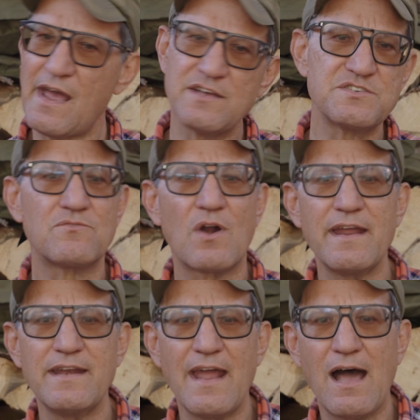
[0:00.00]
as of
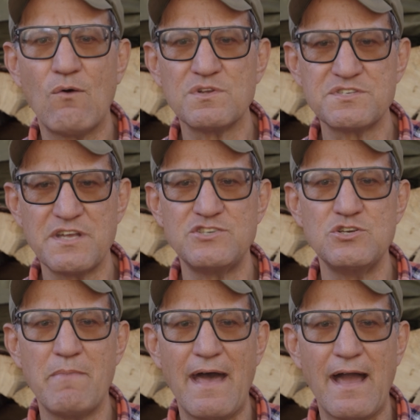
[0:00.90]
right now will set
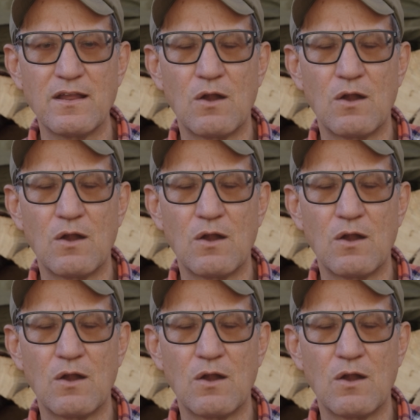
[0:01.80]
you back